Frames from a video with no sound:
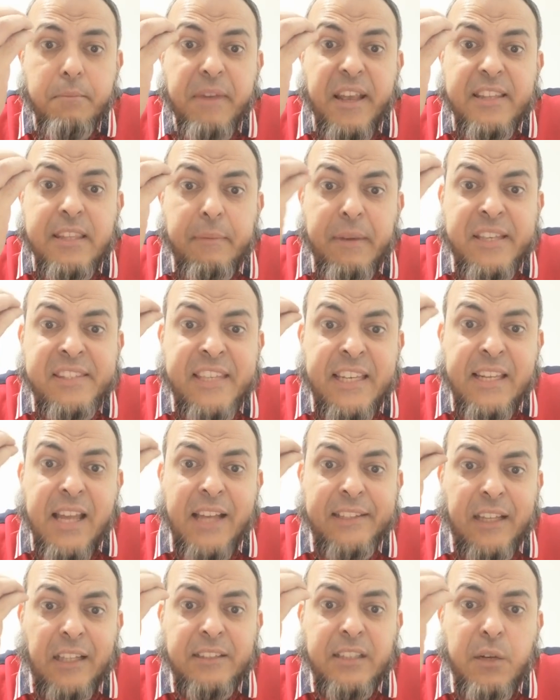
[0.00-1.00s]
make the big sin
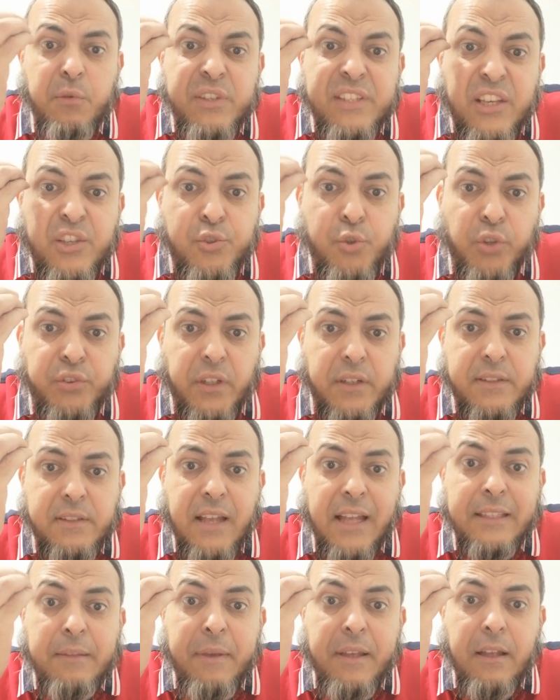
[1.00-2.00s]
adultery with his
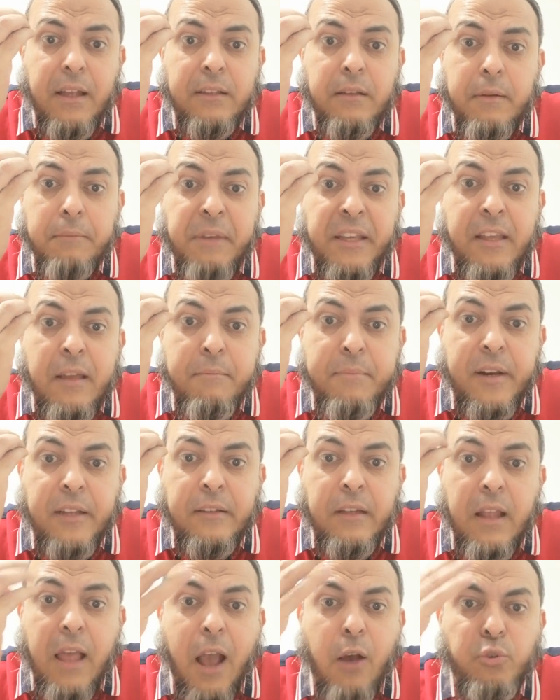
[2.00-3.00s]
daughters and make, and make him
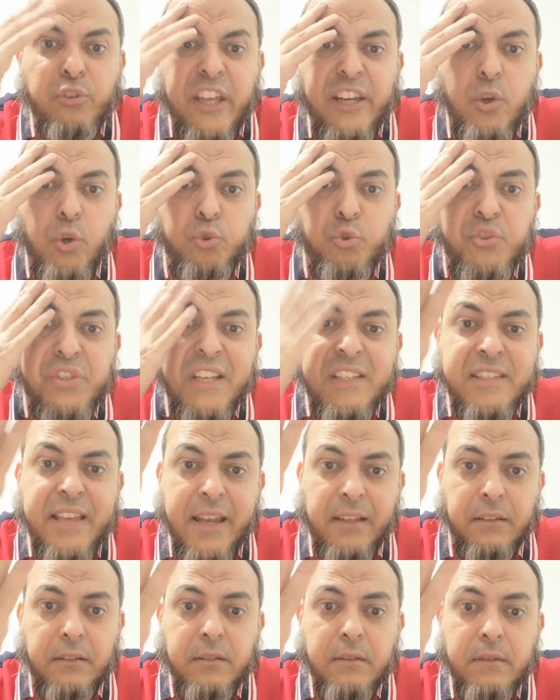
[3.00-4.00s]
breed. How dare you to say
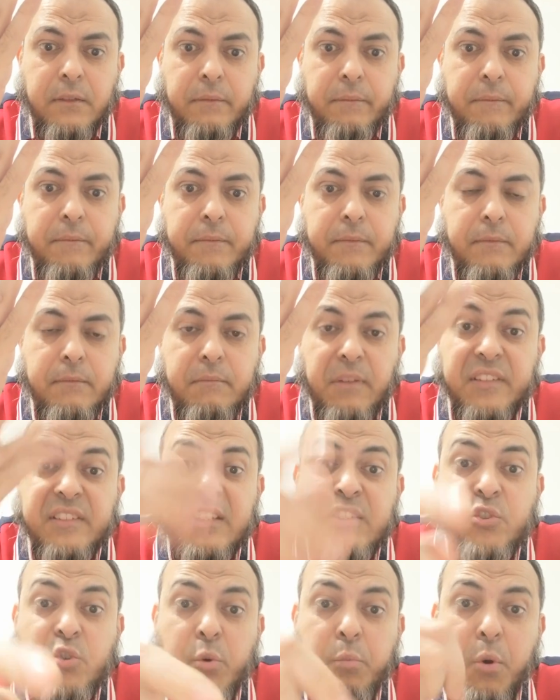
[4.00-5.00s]
that? Now,
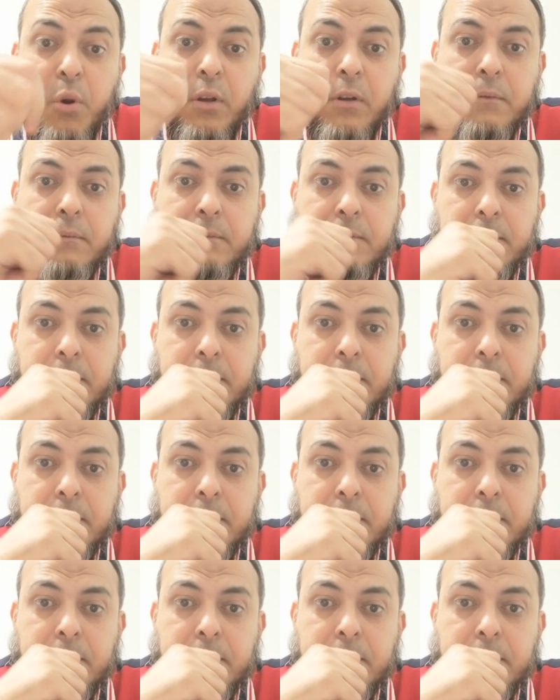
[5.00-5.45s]
this is your book.